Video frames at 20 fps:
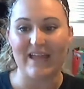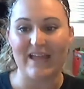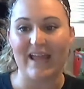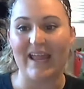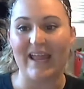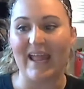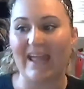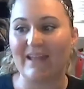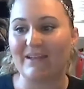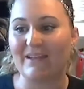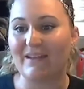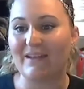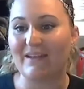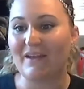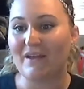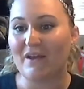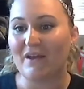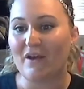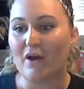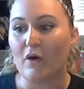And
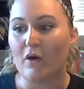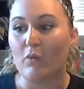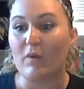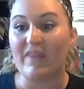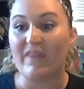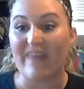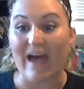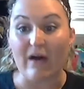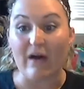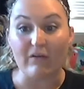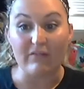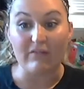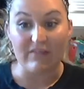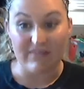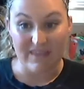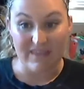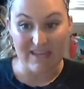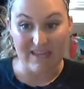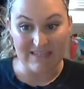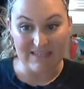without
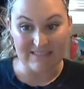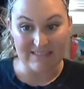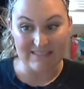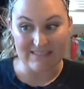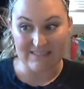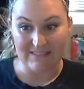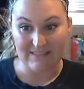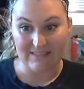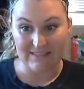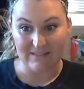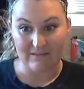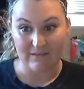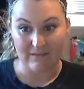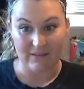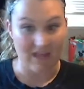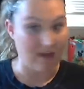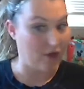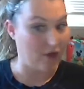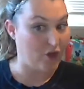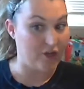this,
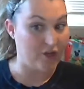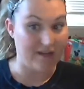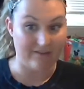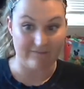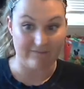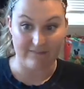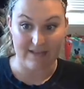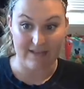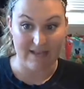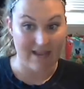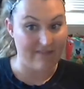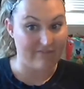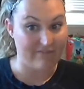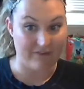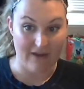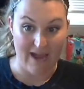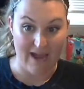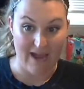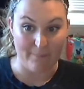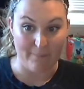that could have
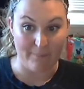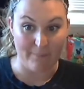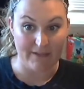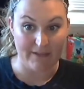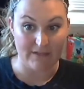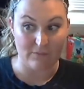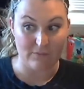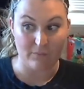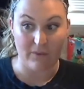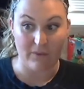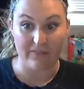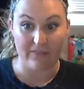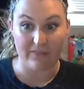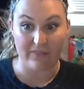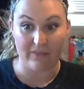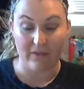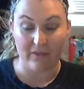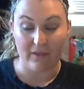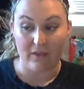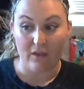never happened.
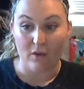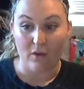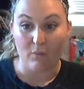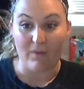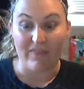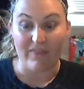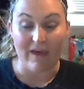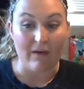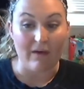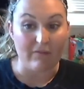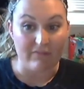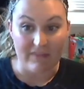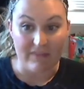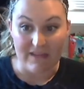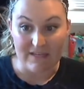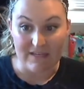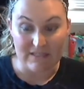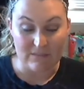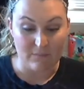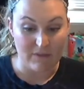Without
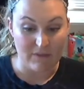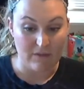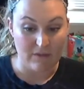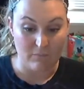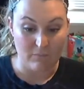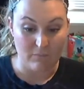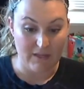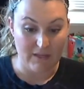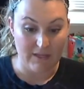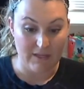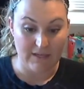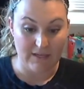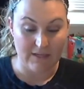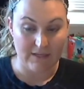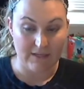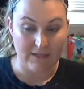this, we